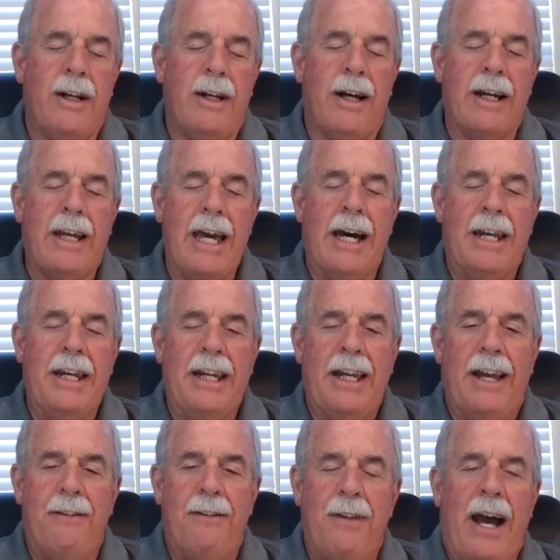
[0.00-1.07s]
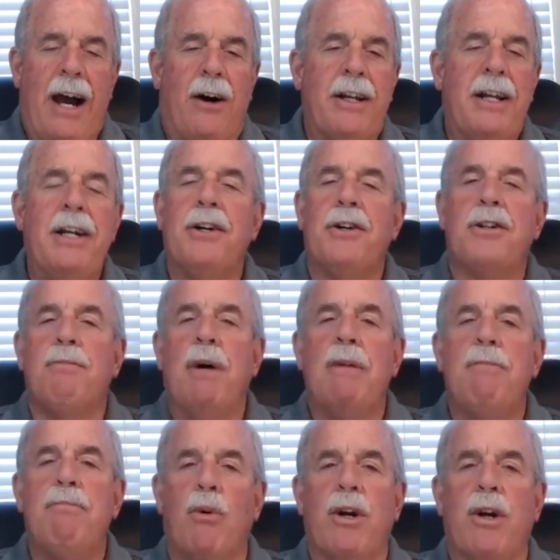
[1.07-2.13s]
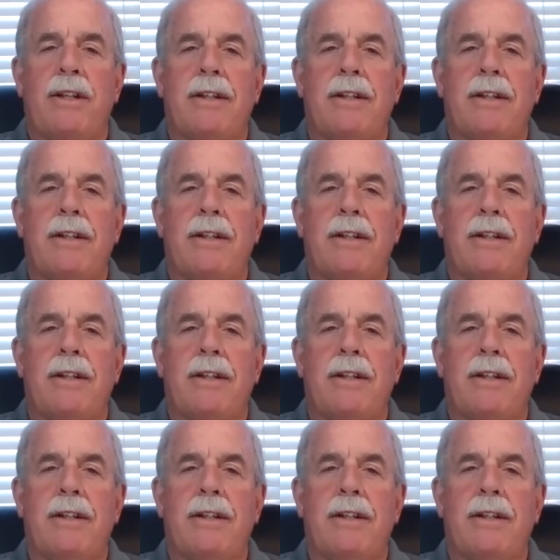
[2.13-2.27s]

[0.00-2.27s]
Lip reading: again, now here's my point,